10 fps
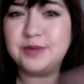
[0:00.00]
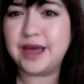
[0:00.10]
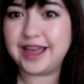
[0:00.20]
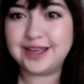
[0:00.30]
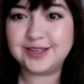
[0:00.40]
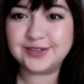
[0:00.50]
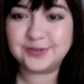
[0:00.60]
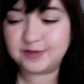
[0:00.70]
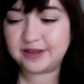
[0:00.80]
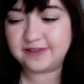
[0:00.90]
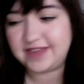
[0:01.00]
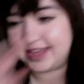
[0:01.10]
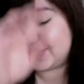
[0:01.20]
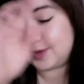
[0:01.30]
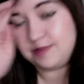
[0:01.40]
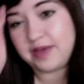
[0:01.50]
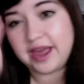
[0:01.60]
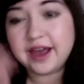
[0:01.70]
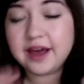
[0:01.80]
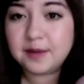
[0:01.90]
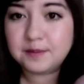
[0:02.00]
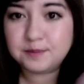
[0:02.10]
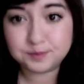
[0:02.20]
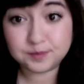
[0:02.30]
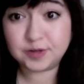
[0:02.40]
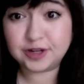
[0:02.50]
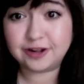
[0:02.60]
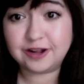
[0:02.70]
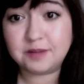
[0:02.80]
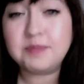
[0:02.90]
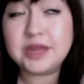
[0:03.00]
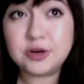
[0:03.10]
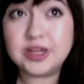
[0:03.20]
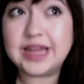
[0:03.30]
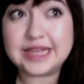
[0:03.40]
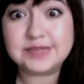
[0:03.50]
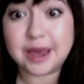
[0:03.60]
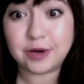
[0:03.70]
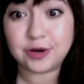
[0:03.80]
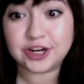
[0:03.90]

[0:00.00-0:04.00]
but I use it for my face with my um, mineralized powder.